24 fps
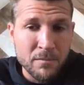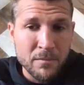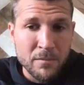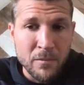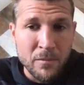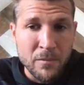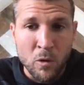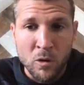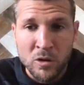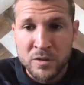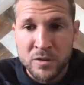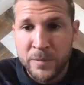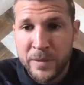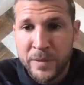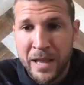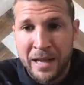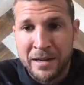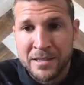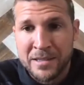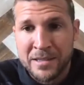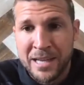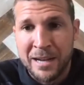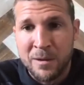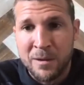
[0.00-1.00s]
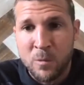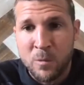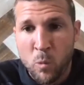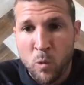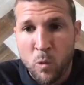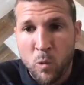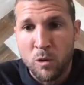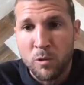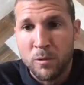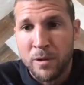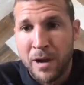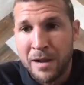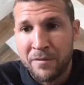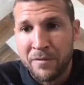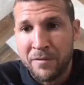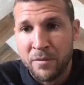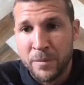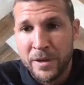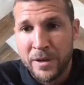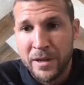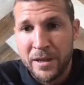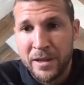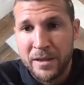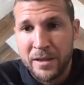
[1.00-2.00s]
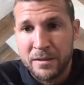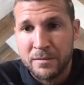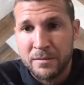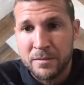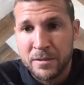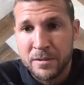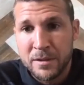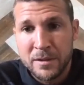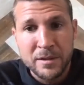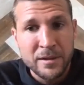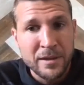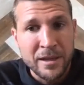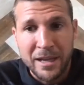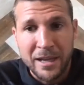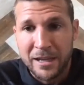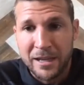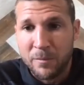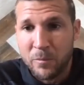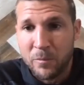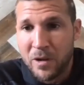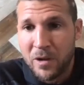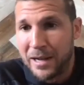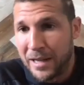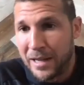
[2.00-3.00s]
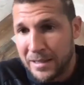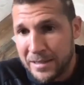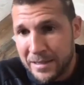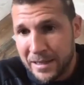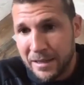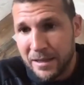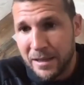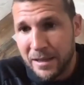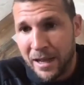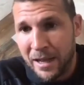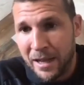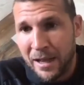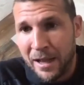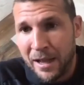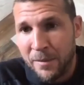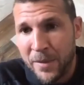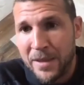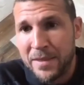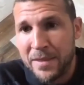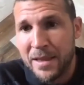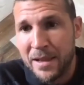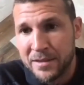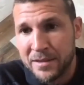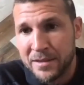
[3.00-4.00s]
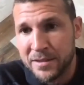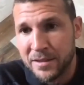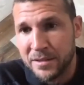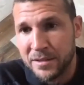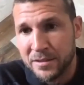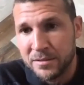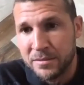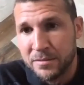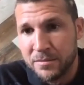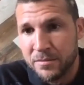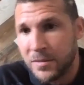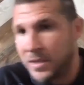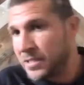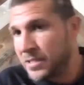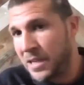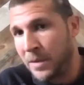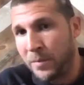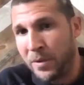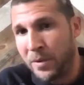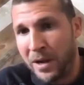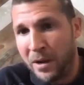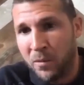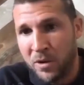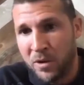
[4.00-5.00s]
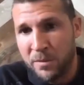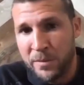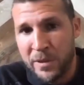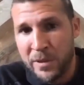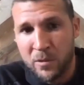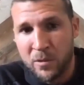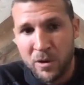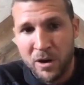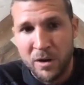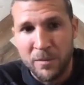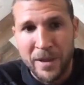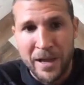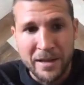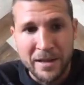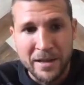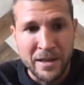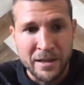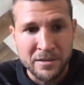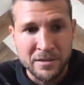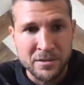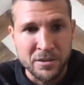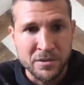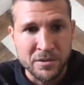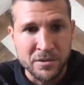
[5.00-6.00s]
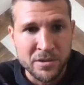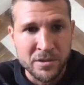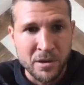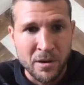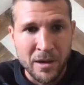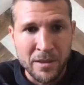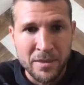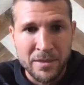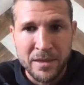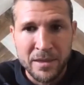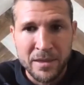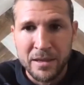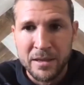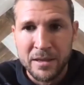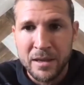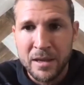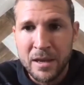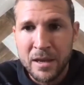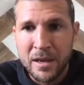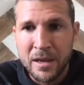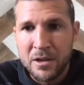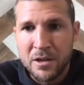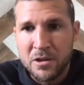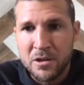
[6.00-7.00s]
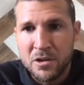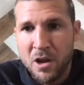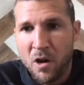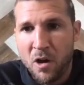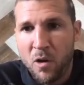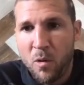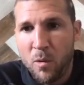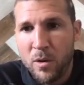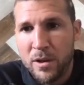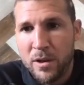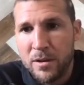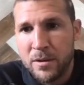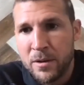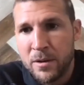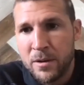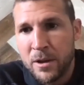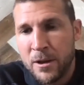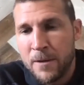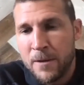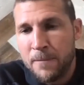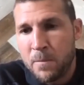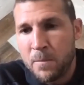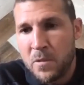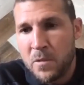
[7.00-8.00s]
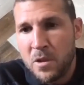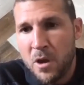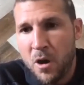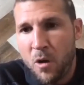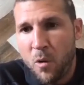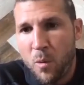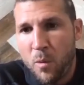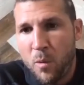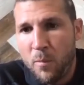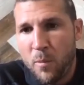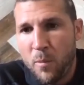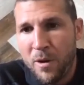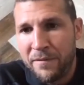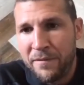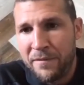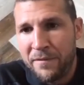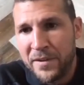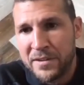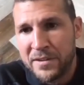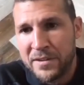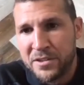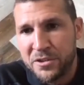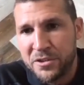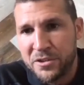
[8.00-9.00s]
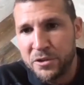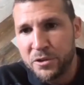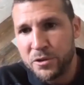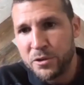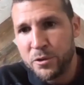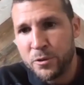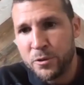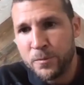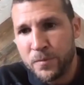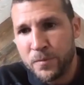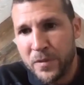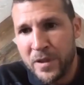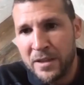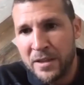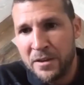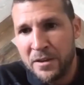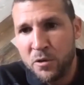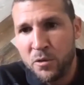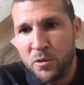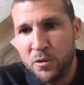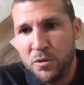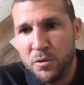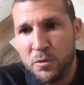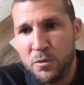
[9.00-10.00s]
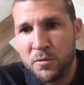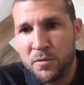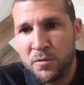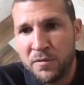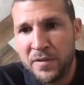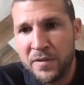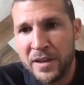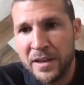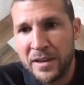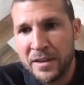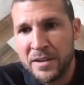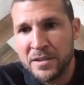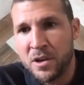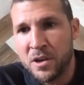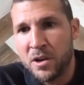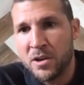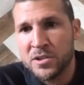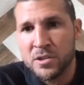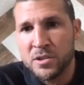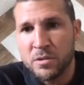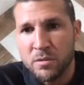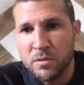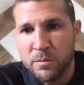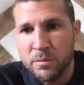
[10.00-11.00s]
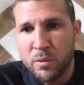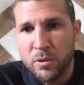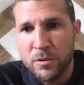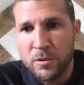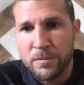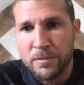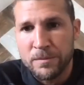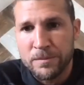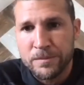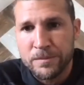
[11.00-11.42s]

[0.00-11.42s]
ultimately I decided weren't right for me, and heck, I'm glad I did. I made that decision, because I probably want to be where I'm at now too. So I think knowing what fits you and who you fit is also important.